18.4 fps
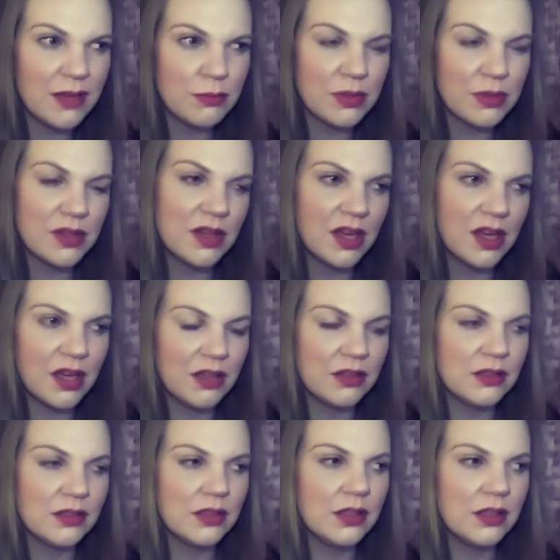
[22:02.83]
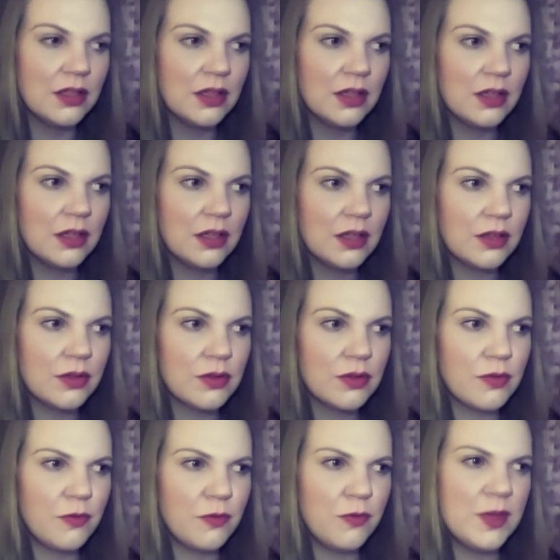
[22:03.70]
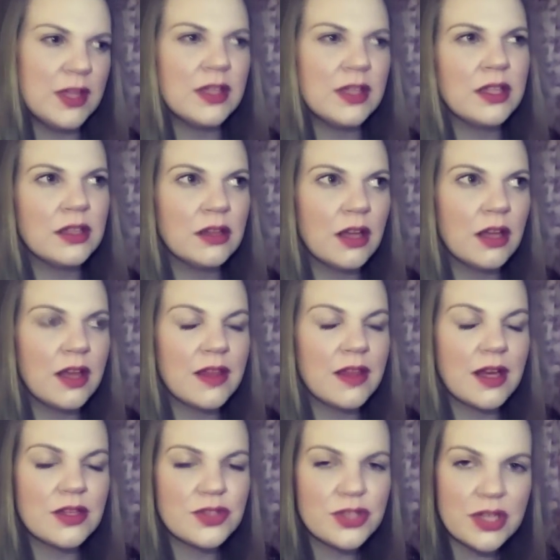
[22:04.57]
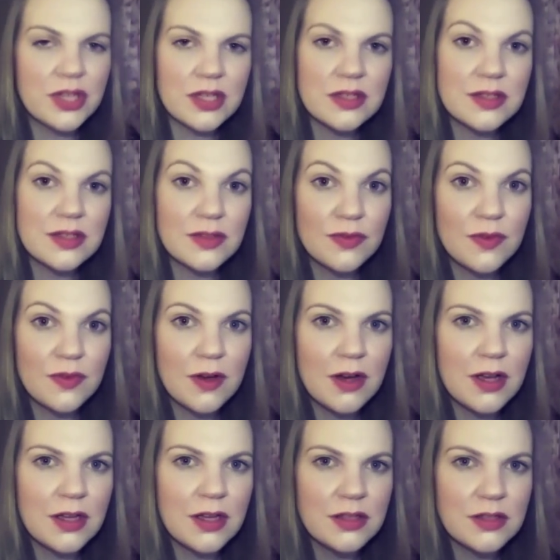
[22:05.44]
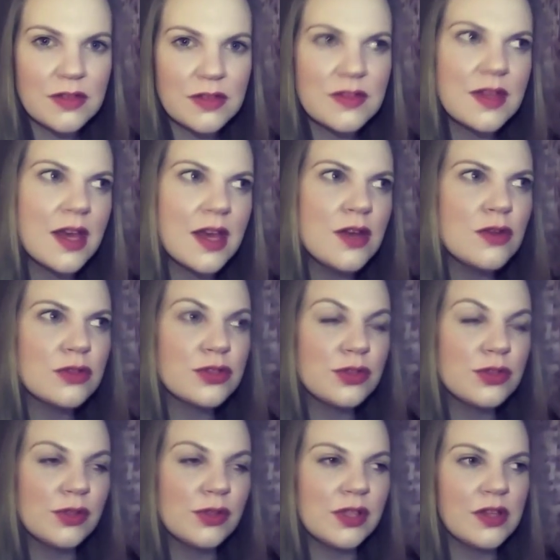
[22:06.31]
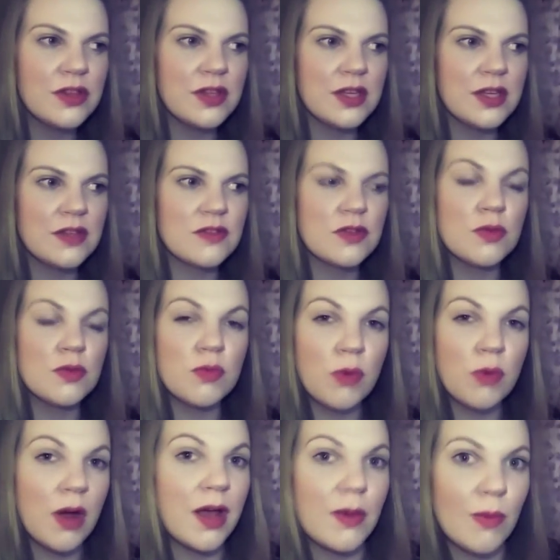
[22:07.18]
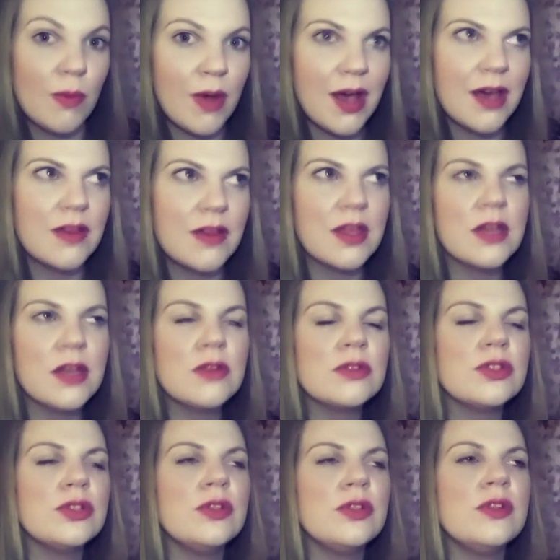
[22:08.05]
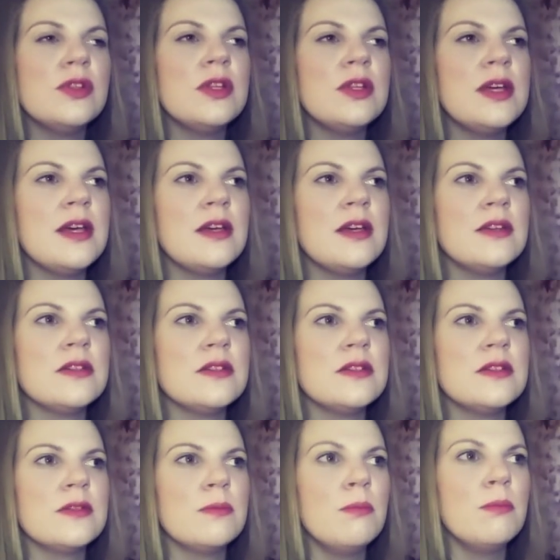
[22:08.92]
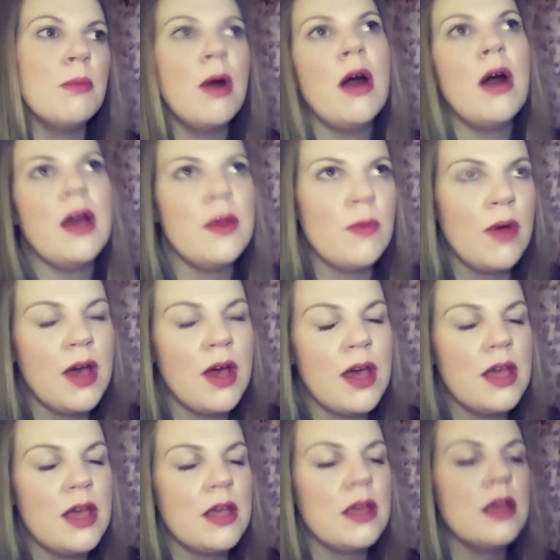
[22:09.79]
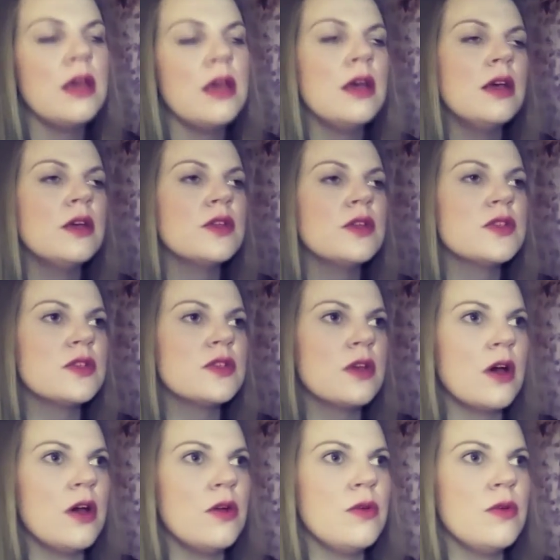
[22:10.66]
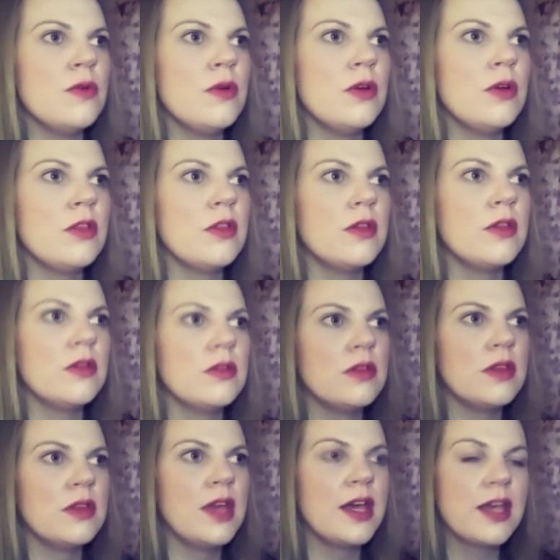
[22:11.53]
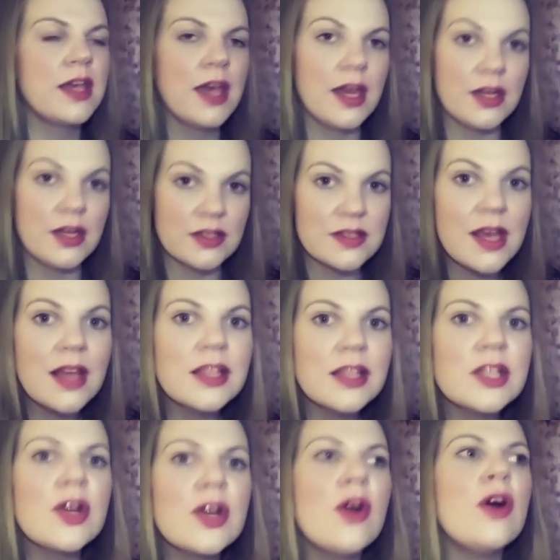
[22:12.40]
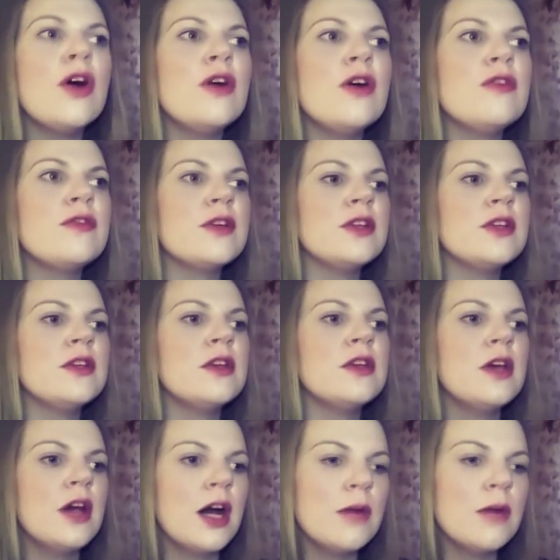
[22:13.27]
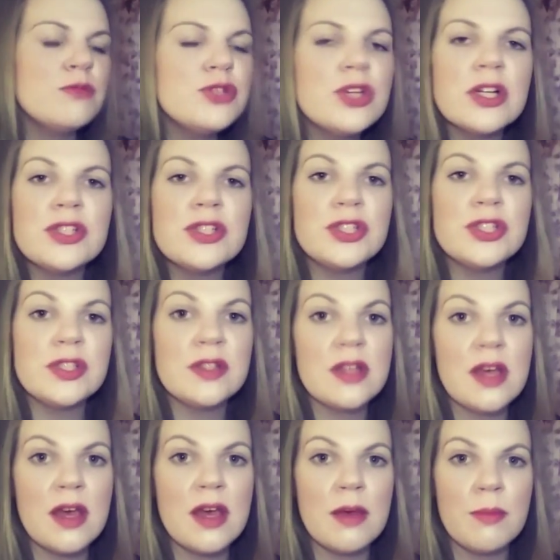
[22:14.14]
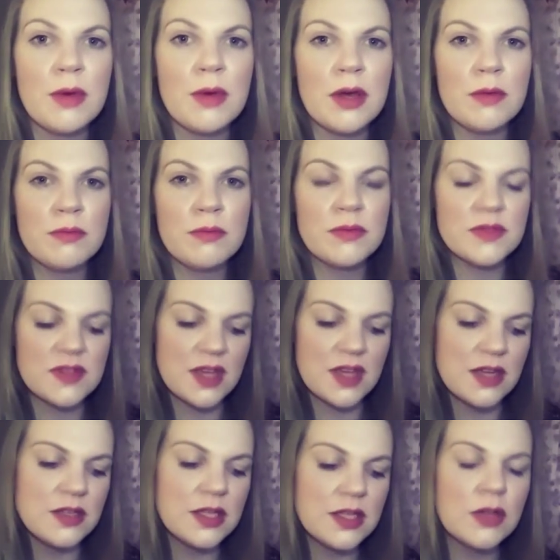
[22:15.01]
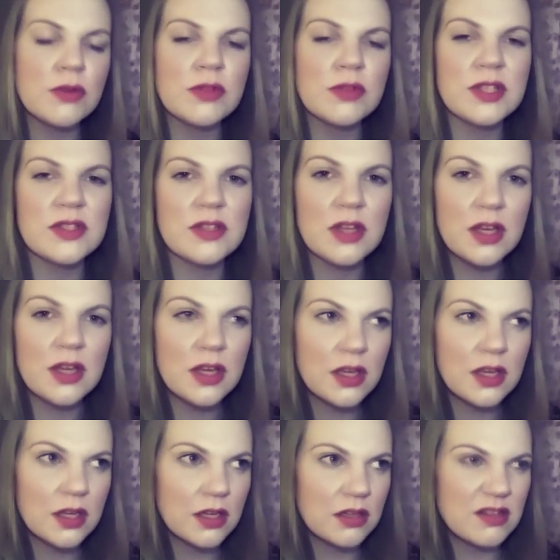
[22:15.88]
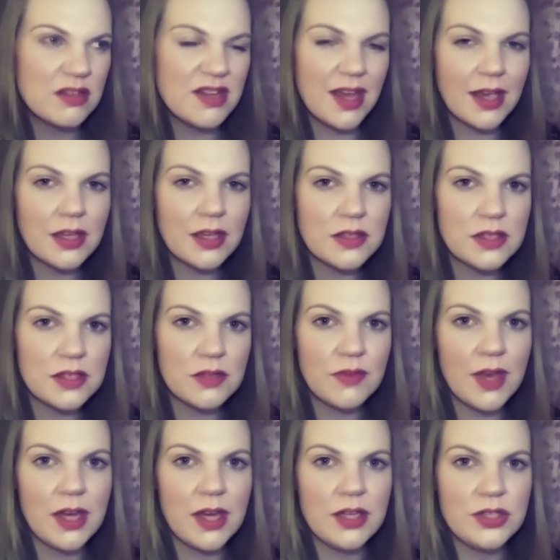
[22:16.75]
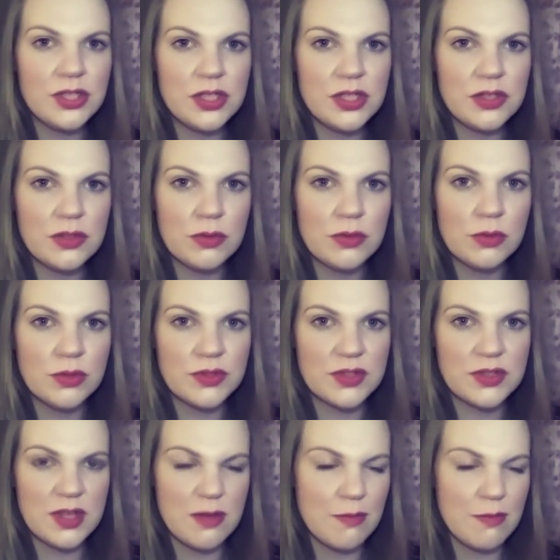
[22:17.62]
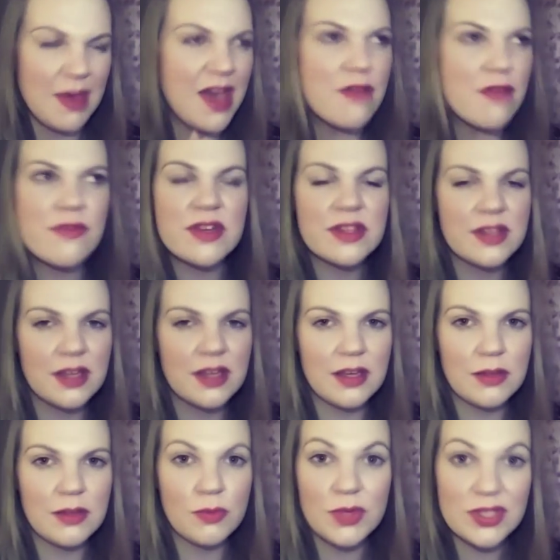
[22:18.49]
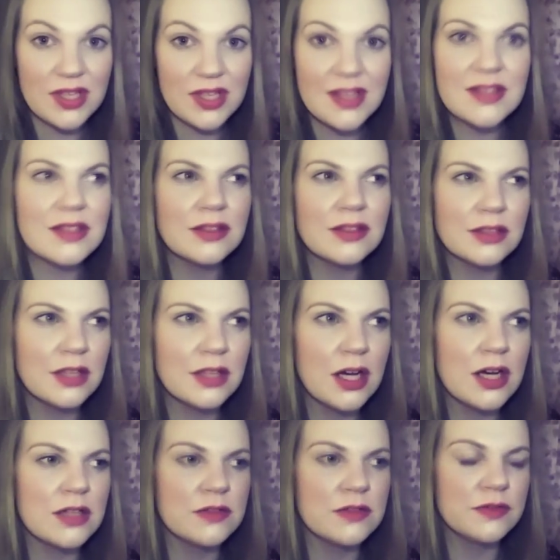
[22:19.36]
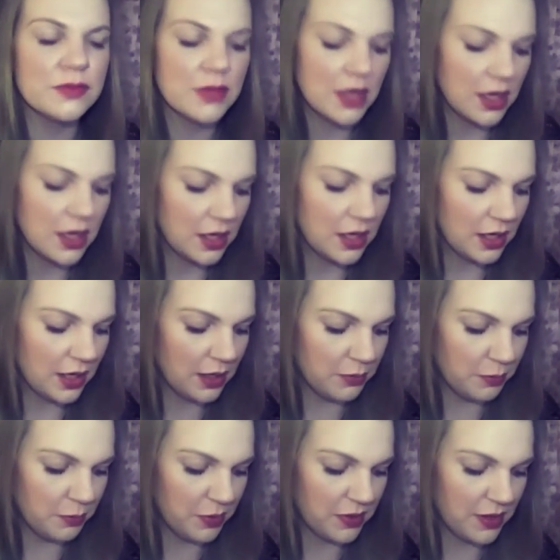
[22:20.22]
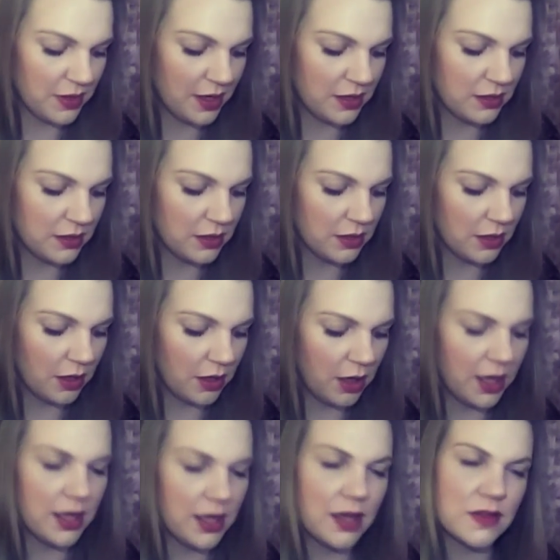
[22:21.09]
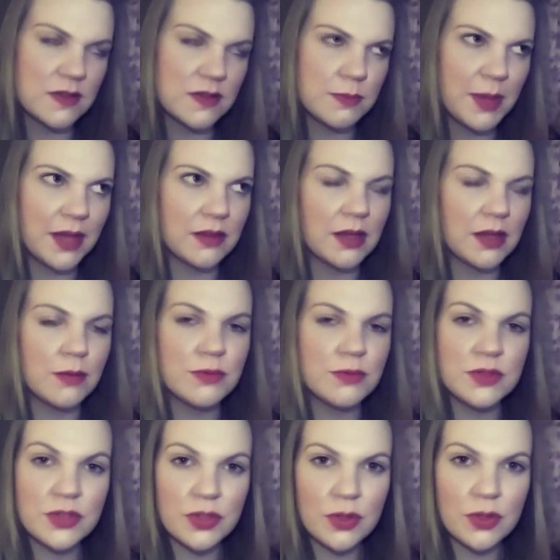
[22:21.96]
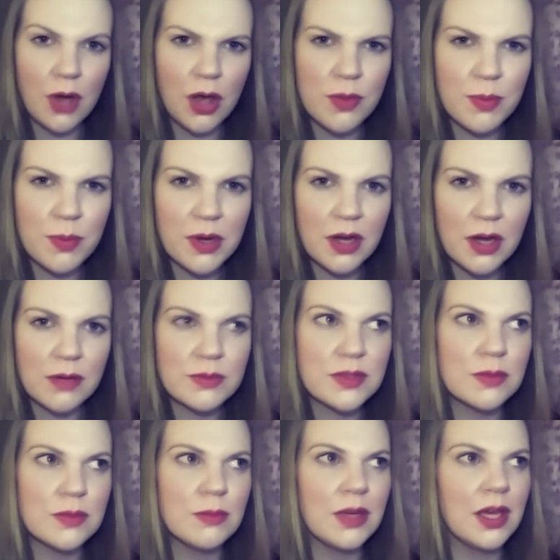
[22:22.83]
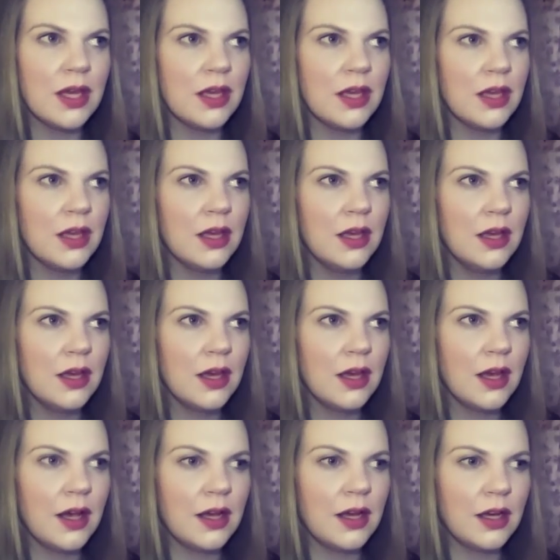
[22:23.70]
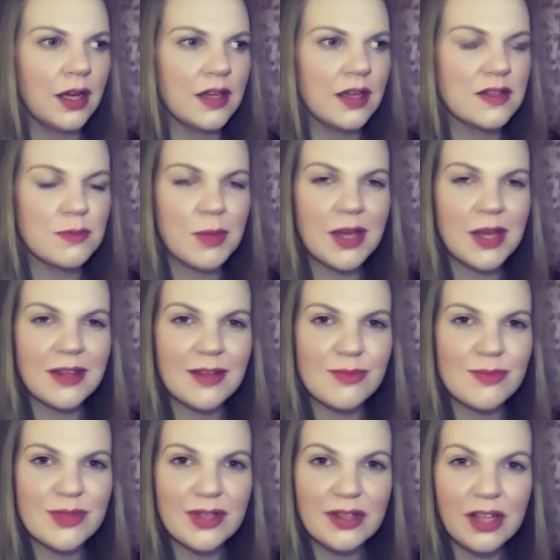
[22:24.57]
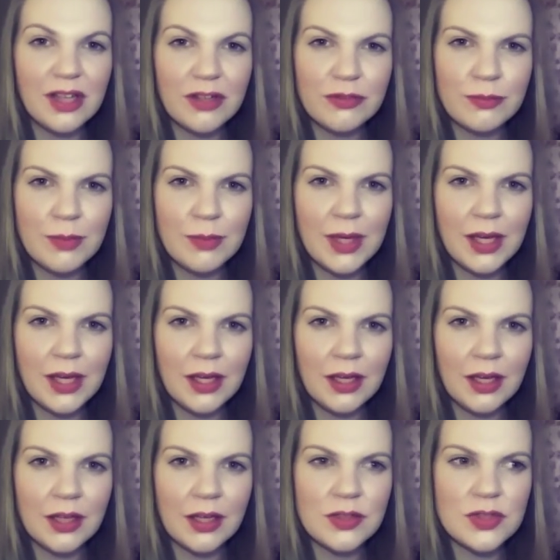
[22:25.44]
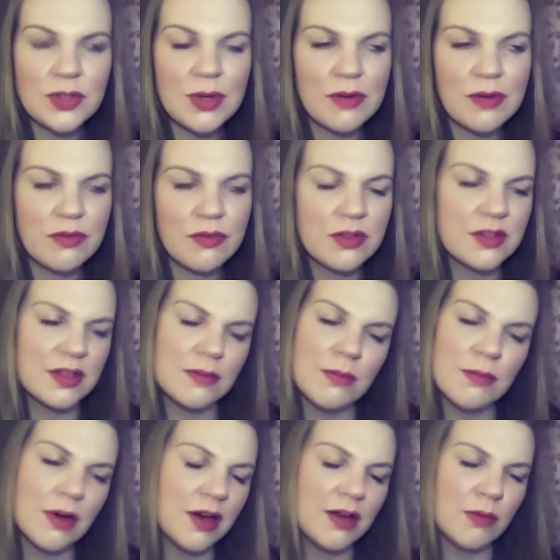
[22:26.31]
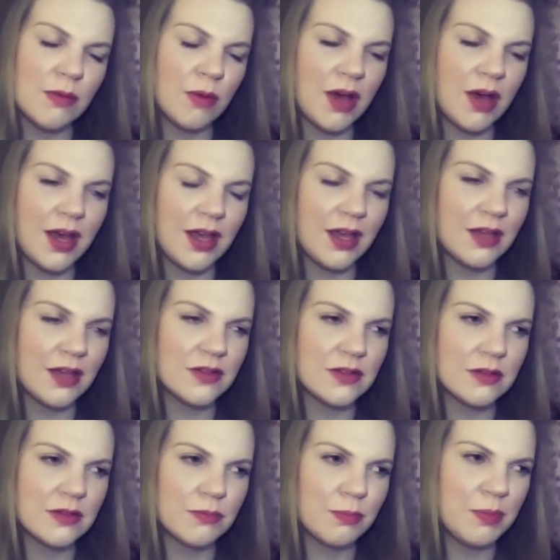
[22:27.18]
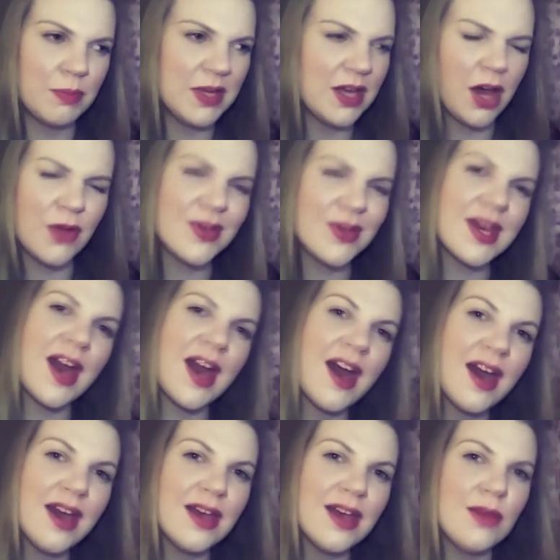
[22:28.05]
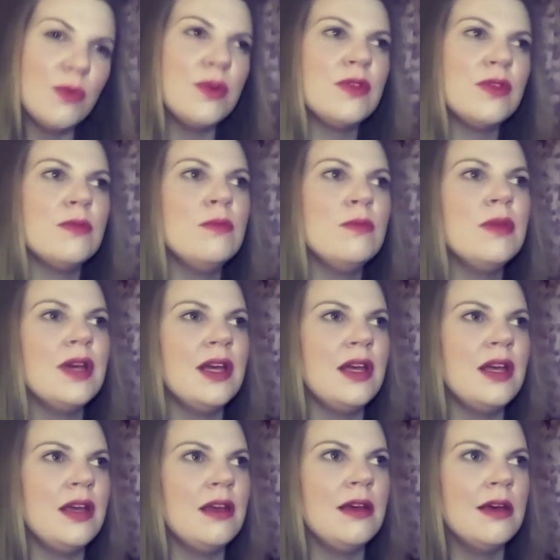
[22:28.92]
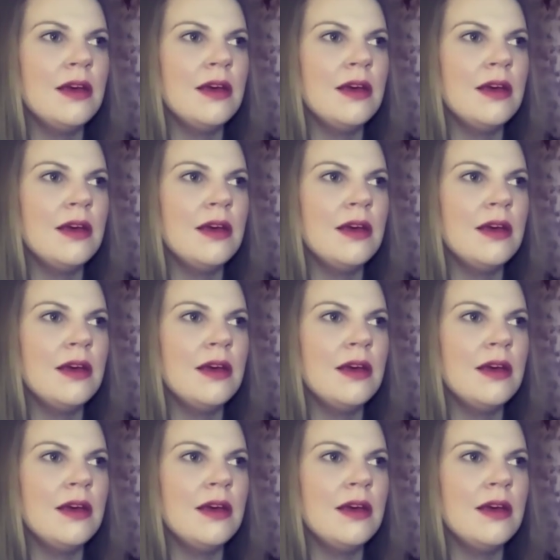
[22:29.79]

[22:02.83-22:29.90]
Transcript: but then feeling like that's justified because they're not doing things the right way, they're not doing things my way. So they're getting a telling off, and I'm judging them, I'm sending all this negative energy towards them, everything which isn't love. Uh, but then I expect them to open up to me and I expect them to love me and do everything my way and be okay with me